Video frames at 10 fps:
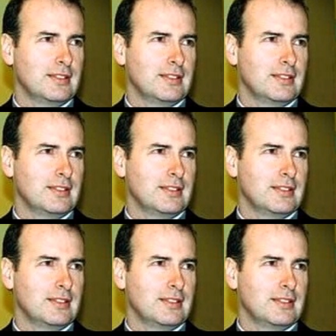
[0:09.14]

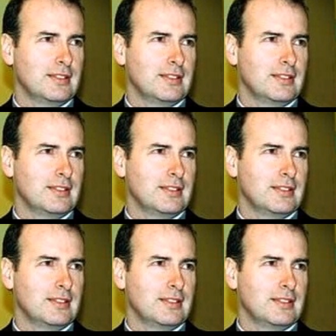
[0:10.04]

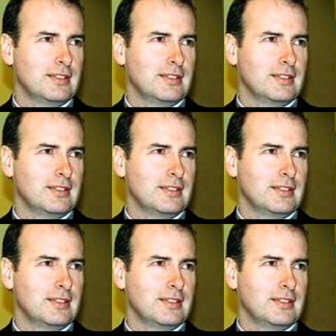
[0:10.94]

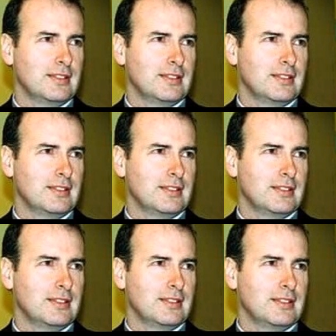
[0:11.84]

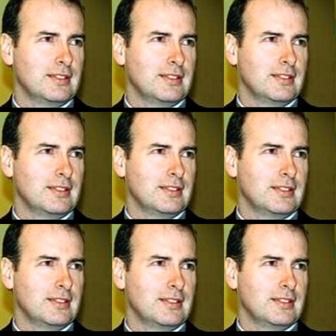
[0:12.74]

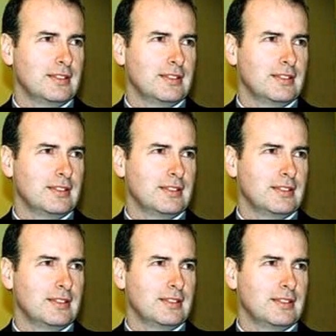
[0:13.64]

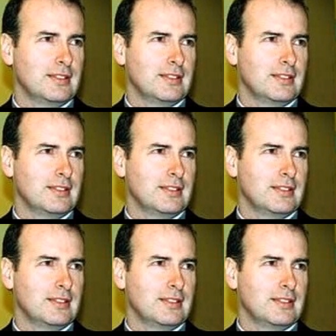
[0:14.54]
[no speech]